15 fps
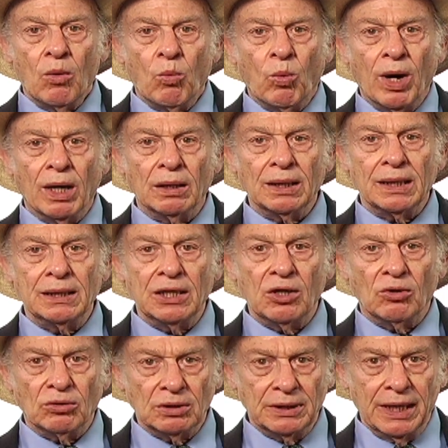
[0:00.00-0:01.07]
Well, in the
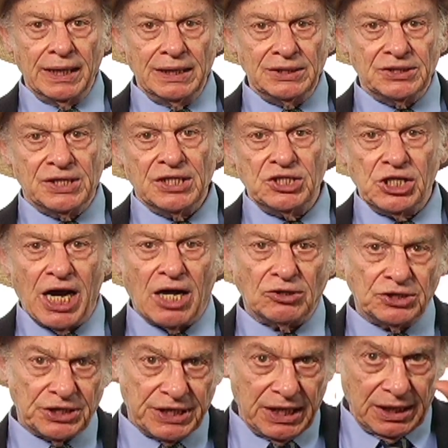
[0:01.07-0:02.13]
old days, the
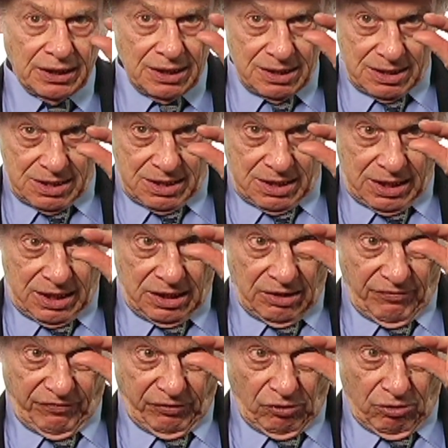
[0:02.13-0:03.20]
jousting in
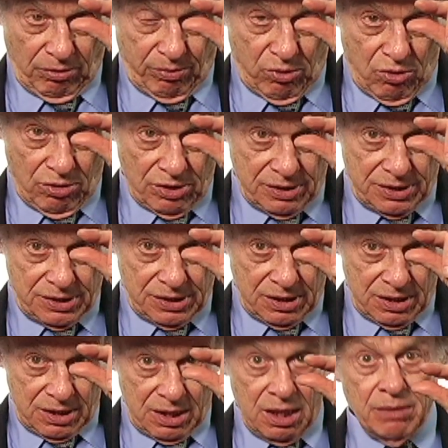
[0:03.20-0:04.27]
the floorboards
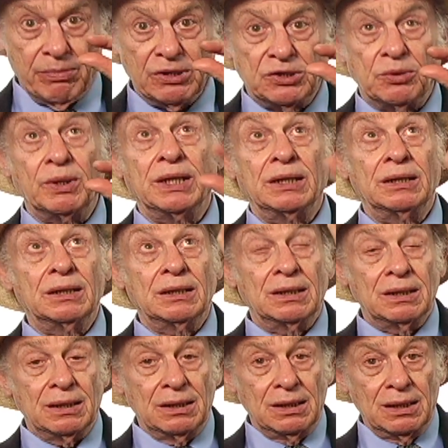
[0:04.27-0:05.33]
between
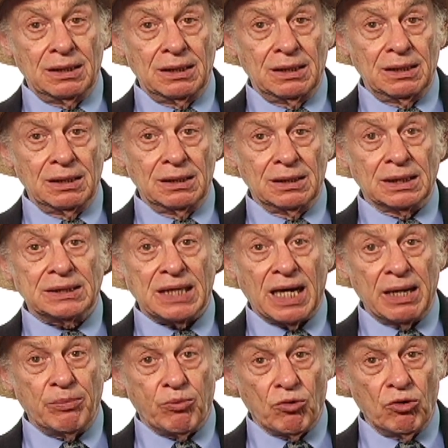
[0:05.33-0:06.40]
the
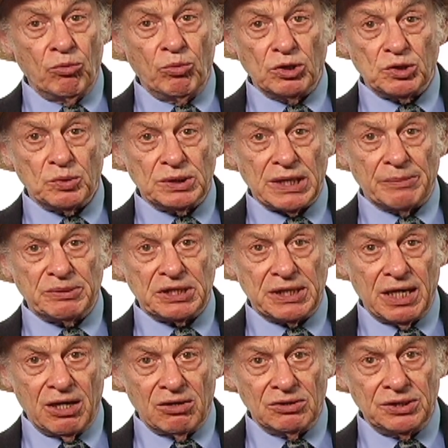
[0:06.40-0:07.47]
type room, which was
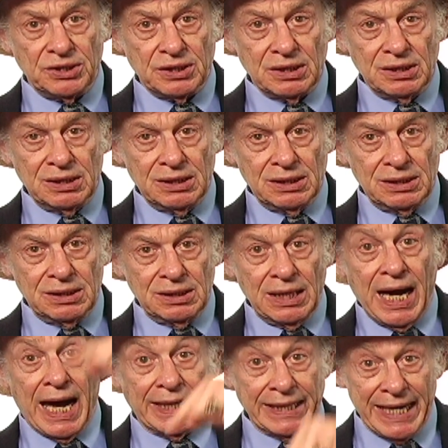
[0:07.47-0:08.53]
upstairs,
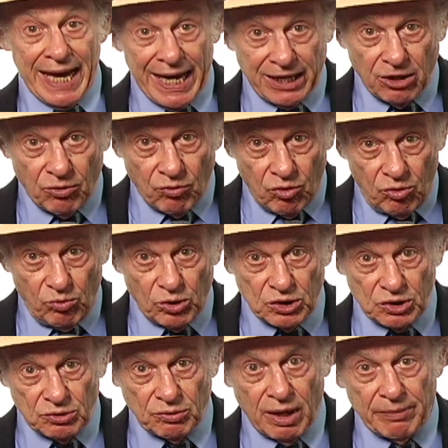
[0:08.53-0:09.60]
and the edit room,
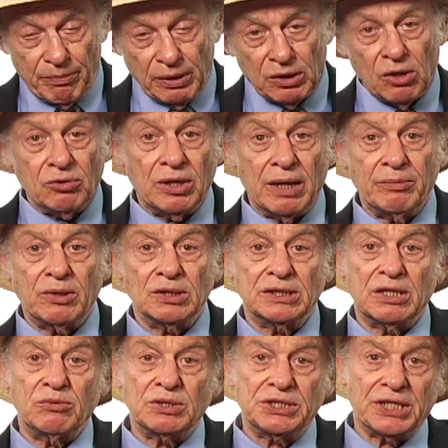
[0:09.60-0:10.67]
which was right below them, because
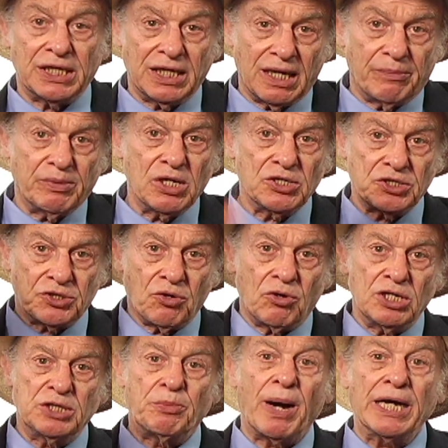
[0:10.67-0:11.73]
they were setting up their
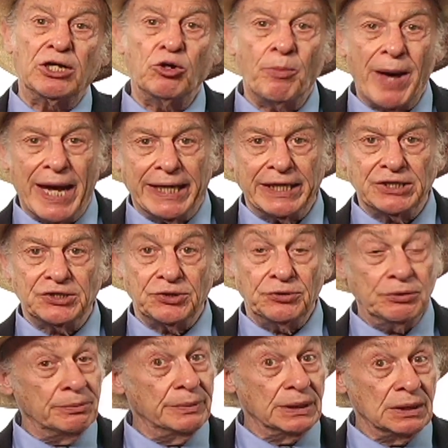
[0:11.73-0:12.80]
stories by pneumatic
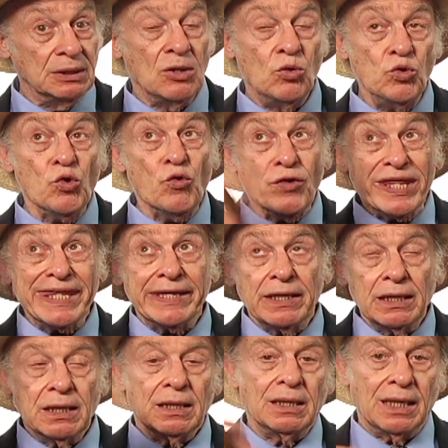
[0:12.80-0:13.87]
tube,
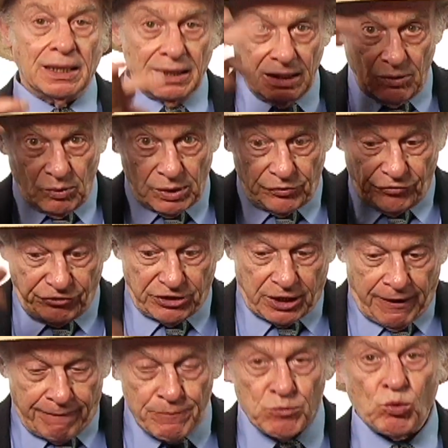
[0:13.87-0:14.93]
and then it would,
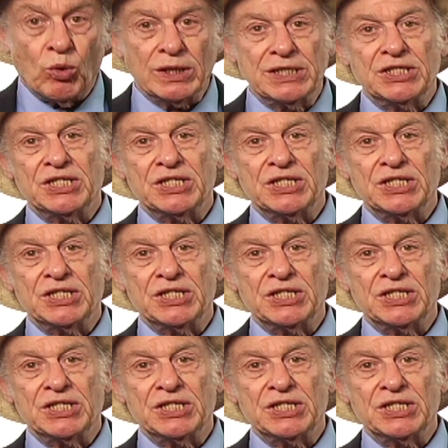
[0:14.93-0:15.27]
one